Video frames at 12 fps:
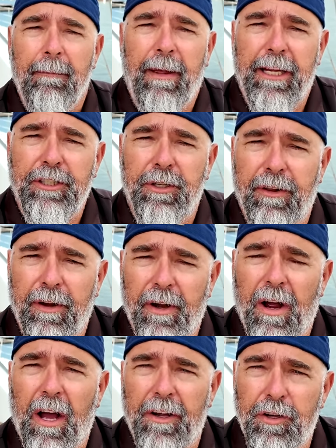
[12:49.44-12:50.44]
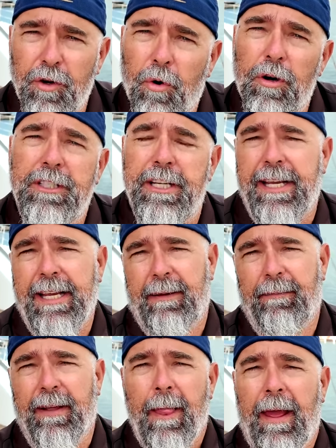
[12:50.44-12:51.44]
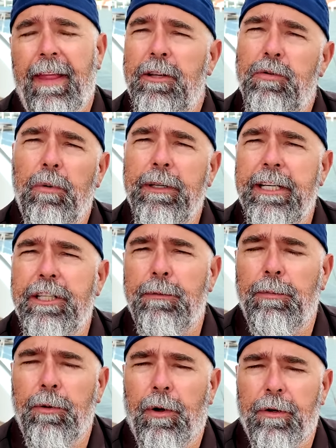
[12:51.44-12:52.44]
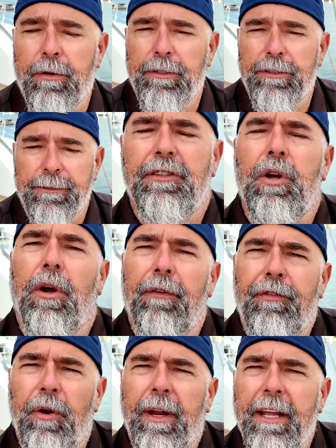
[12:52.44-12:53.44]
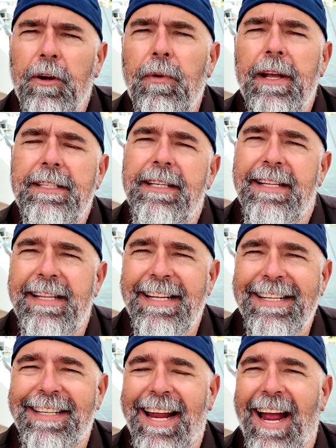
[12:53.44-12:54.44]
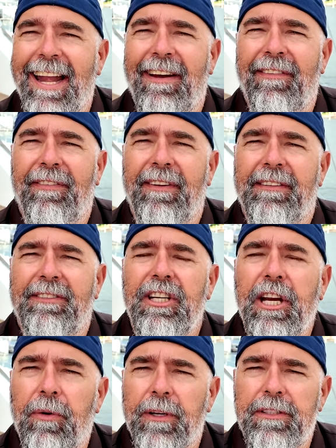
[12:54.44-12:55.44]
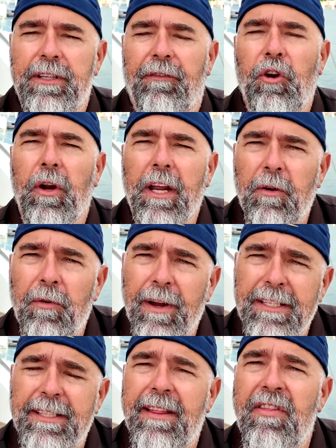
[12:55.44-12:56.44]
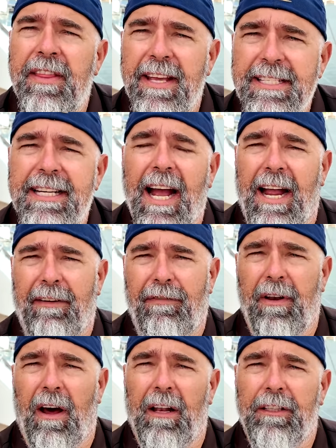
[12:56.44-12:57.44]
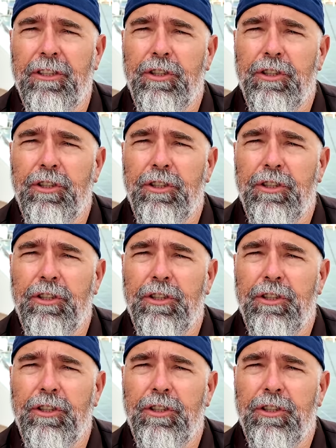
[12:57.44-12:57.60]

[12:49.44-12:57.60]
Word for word: Make sure they're on your team. And that's what we teach at Blue Water Cruising. So if you're interested in these kind of secrets, if you're interested in this kind of knowledge,